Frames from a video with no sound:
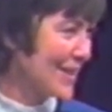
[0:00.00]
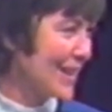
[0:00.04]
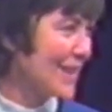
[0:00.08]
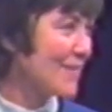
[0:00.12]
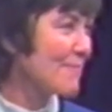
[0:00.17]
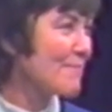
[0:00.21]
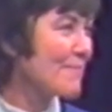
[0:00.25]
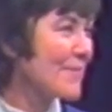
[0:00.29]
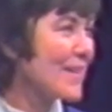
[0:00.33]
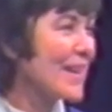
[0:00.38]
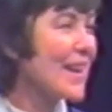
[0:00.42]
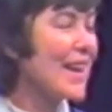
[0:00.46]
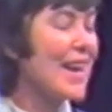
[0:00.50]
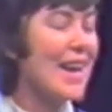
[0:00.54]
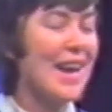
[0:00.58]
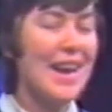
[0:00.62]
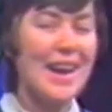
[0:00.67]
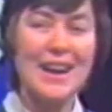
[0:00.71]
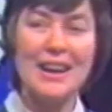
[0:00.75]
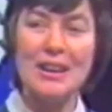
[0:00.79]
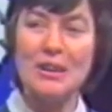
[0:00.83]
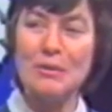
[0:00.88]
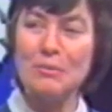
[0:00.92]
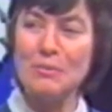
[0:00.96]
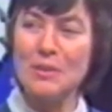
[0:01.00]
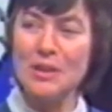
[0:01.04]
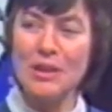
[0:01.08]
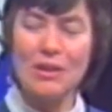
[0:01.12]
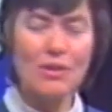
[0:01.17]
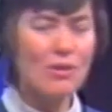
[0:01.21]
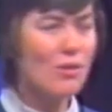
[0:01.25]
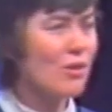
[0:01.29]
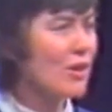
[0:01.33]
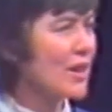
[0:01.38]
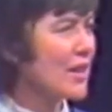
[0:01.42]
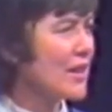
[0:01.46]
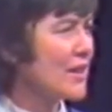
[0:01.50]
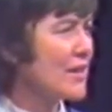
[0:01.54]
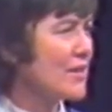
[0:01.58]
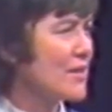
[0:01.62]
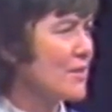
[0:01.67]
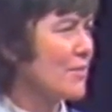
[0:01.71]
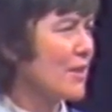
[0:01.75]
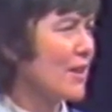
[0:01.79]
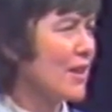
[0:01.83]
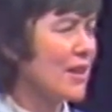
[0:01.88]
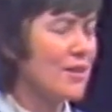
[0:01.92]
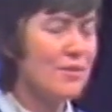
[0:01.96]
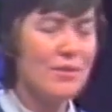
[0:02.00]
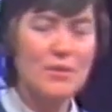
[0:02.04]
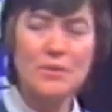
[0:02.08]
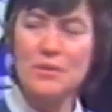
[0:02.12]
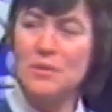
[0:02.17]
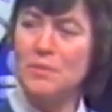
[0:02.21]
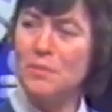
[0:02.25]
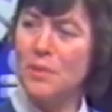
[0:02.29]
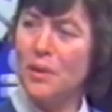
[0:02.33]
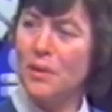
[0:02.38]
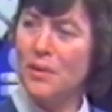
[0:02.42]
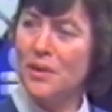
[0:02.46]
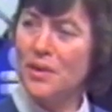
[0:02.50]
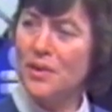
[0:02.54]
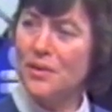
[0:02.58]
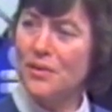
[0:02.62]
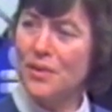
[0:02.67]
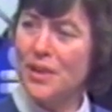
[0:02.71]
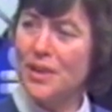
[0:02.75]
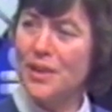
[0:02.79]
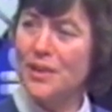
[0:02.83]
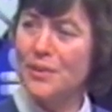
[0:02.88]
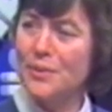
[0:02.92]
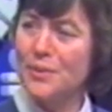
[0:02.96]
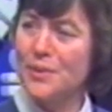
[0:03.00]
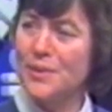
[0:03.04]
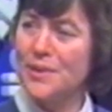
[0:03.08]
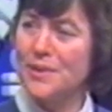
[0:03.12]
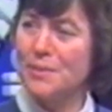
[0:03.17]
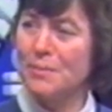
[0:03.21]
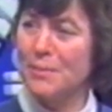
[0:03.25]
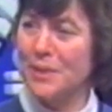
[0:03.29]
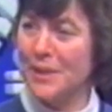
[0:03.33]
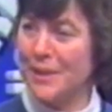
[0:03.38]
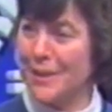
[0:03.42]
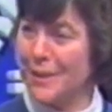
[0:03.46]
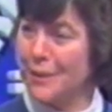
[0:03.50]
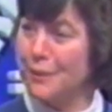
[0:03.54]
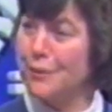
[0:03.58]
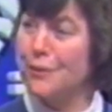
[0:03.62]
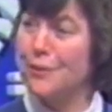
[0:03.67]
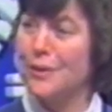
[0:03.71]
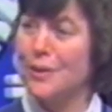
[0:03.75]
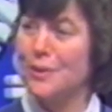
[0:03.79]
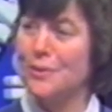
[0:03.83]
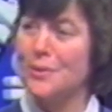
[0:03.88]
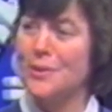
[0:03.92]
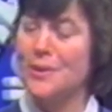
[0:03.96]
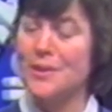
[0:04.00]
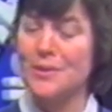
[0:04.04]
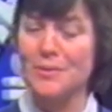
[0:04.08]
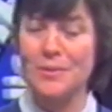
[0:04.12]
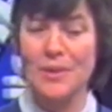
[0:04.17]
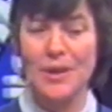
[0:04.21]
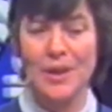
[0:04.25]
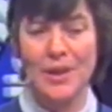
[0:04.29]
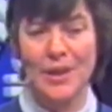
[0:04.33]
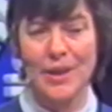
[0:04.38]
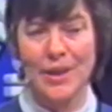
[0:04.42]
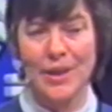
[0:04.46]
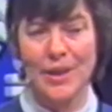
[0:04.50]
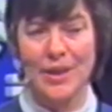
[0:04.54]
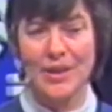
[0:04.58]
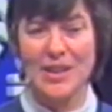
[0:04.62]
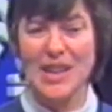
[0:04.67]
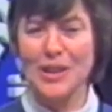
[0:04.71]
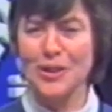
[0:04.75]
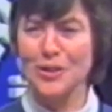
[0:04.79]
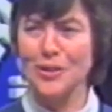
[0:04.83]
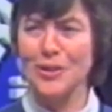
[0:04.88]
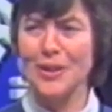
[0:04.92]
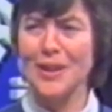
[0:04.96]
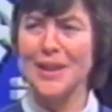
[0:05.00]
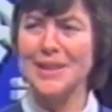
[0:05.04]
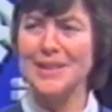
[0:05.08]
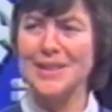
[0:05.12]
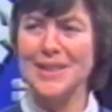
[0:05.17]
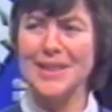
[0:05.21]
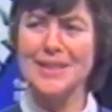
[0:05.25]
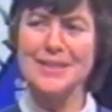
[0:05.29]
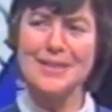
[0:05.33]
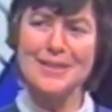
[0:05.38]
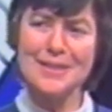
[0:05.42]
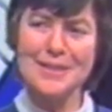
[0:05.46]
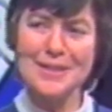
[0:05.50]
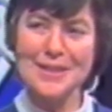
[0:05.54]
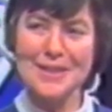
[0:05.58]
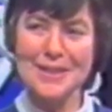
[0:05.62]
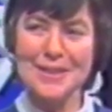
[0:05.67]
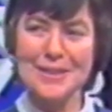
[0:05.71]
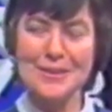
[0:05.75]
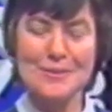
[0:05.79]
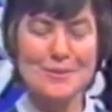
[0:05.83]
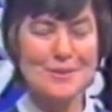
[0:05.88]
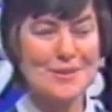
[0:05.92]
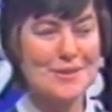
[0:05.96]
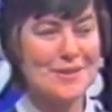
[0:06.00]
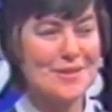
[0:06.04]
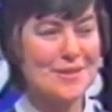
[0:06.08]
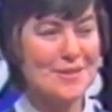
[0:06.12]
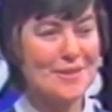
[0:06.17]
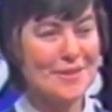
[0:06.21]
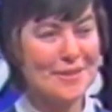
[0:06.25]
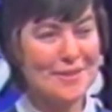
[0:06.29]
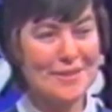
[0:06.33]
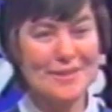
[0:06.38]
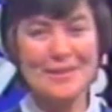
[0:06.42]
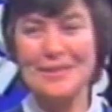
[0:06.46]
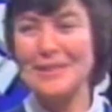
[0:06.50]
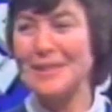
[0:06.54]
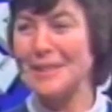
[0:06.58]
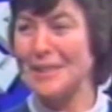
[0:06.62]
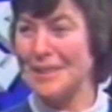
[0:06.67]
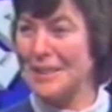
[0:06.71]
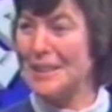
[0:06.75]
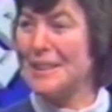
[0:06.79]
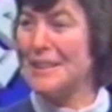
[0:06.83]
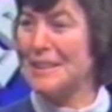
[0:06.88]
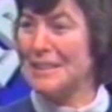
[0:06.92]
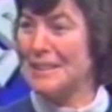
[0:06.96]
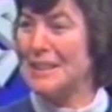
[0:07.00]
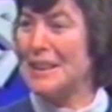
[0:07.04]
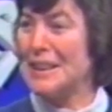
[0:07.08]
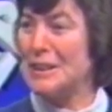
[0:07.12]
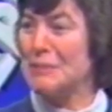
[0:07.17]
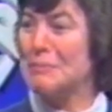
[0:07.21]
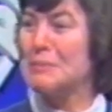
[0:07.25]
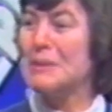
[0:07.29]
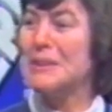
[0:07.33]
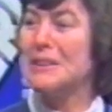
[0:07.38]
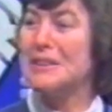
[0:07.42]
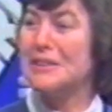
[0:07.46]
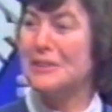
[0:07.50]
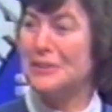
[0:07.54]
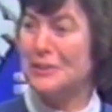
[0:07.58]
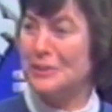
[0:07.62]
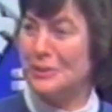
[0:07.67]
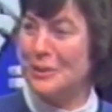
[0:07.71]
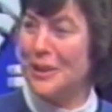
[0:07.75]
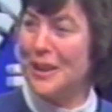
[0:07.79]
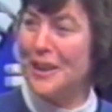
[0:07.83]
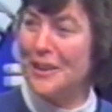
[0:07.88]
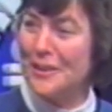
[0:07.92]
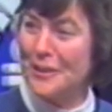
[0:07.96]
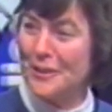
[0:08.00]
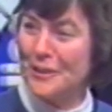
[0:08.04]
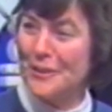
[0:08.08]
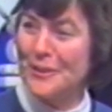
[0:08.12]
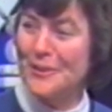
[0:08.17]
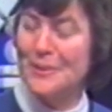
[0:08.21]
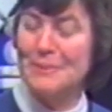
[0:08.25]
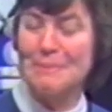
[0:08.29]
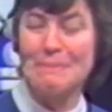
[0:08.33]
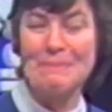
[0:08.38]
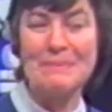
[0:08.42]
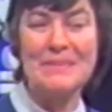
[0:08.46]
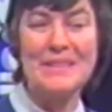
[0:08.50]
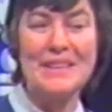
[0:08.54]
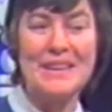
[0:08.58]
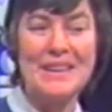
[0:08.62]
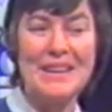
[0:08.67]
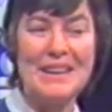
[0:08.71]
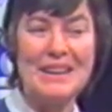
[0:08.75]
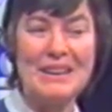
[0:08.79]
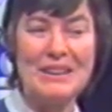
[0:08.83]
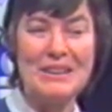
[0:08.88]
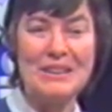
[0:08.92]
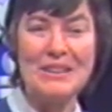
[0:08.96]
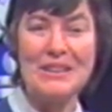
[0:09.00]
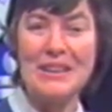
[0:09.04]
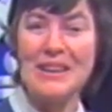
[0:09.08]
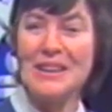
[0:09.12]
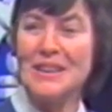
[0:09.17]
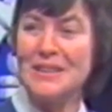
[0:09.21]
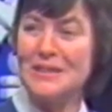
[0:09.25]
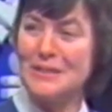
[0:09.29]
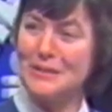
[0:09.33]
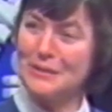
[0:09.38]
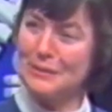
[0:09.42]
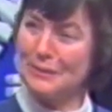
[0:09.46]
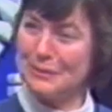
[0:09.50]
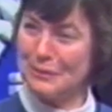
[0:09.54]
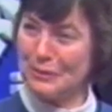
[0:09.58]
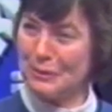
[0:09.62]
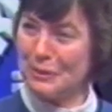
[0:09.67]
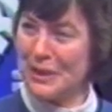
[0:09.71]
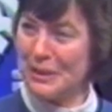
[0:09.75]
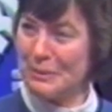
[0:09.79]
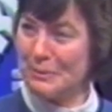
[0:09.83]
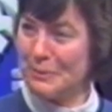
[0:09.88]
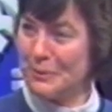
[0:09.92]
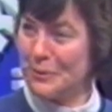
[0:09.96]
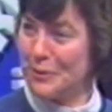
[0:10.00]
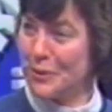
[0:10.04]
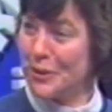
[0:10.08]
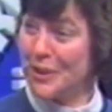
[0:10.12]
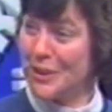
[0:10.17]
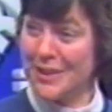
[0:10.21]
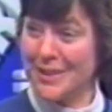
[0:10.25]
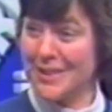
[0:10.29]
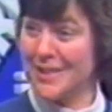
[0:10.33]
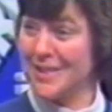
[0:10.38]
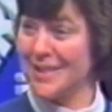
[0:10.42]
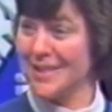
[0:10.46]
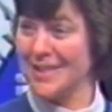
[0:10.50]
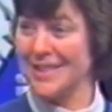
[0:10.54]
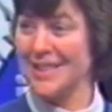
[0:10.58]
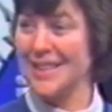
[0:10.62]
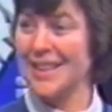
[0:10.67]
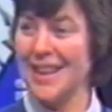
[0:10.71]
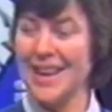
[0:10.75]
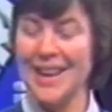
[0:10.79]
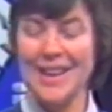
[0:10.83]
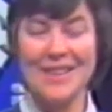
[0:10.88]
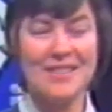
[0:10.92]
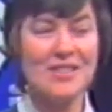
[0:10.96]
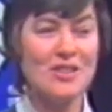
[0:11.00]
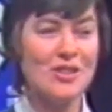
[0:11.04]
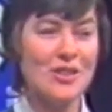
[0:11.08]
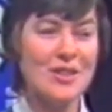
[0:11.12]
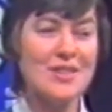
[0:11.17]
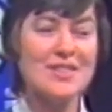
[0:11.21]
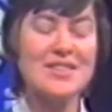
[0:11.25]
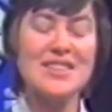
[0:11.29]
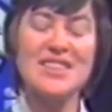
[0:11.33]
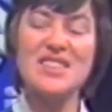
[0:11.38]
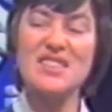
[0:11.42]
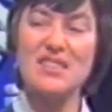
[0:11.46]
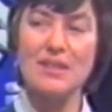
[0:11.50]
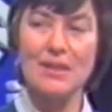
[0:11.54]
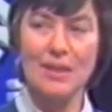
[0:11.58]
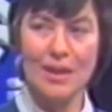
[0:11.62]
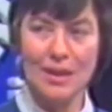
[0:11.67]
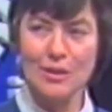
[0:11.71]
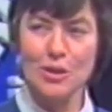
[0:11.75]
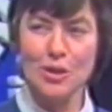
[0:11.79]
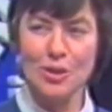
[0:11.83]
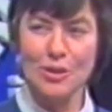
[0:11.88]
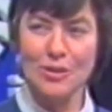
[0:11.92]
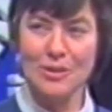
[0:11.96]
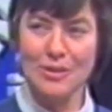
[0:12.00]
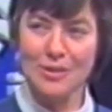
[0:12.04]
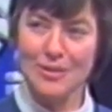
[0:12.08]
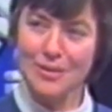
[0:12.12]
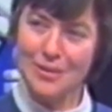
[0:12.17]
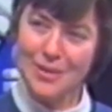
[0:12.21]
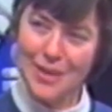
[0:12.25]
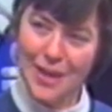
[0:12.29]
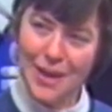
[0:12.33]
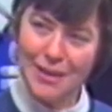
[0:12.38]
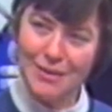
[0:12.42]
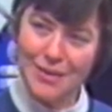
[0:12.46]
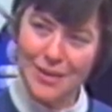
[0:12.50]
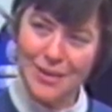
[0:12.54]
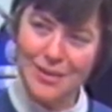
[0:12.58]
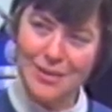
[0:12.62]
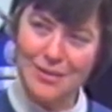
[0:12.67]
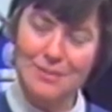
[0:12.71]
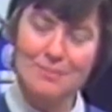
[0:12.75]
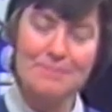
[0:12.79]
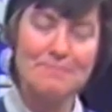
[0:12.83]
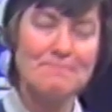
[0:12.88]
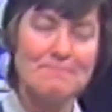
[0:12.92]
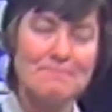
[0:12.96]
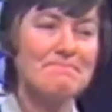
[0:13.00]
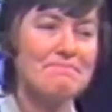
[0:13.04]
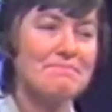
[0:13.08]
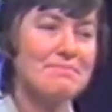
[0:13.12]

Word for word: Okay, uh, but on organism, a lot of it was poetry, it was belief, it was national identity, it was. It appealed to other uh, kinds of credence than just its logical character.